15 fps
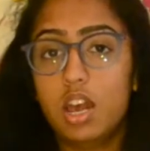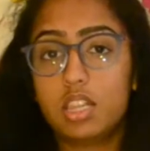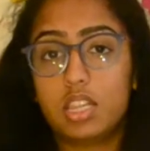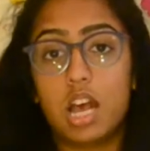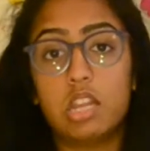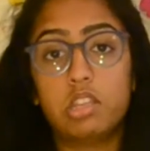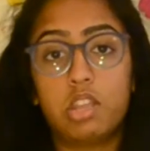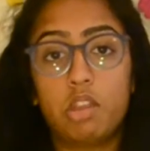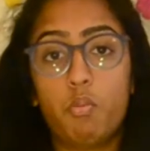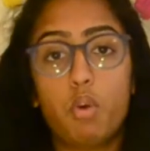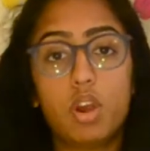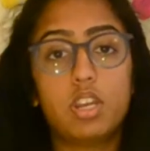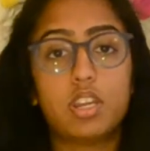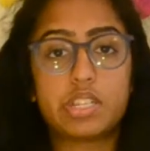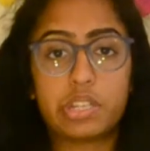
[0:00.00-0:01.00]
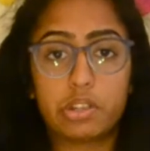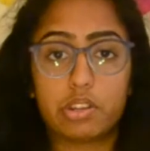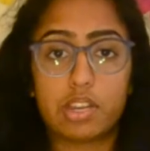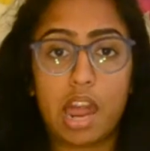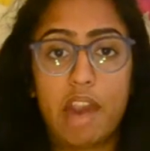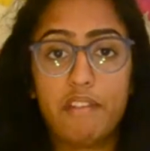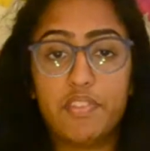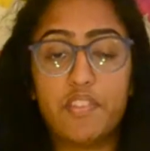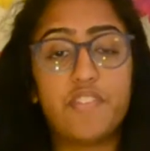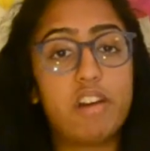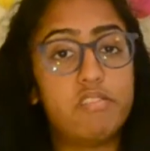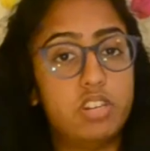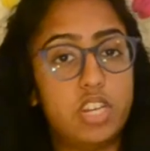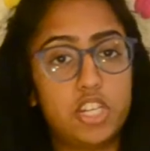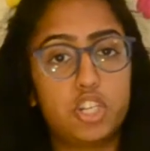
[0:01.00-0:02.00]
that they wouldn't necessarily have the
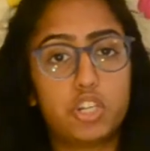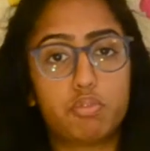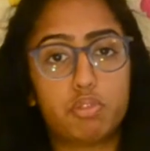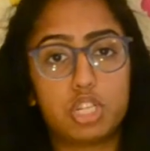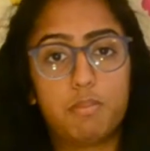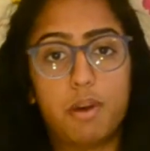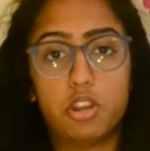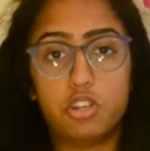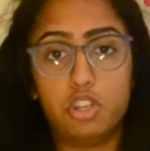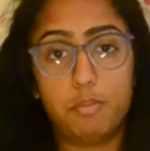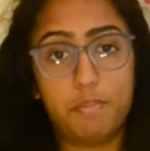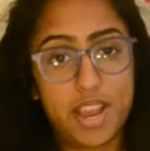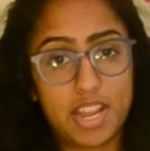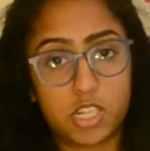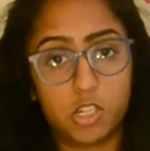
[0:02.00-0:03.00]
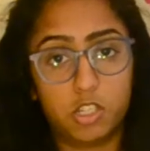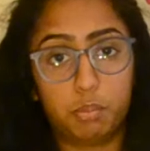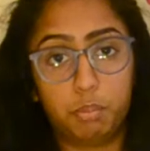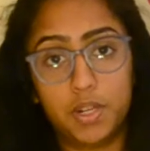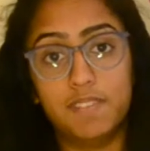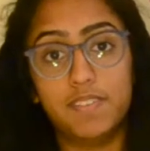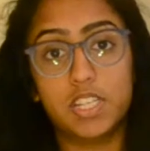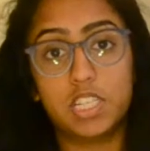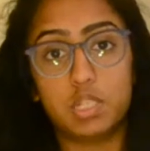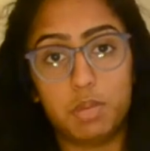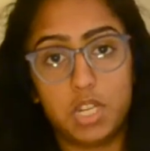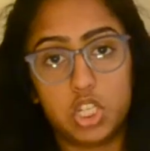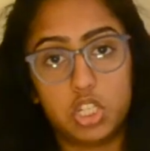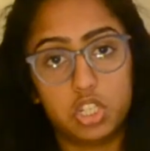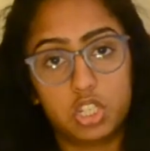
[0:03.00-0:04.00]
foundation to respond to based on the previous
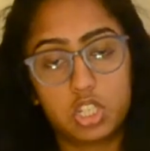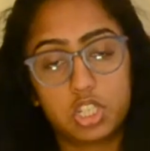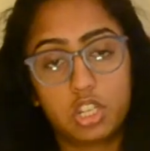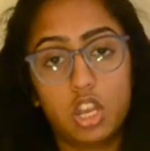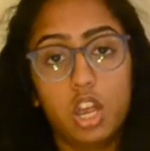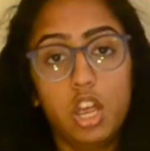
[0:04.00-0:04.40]
speeches.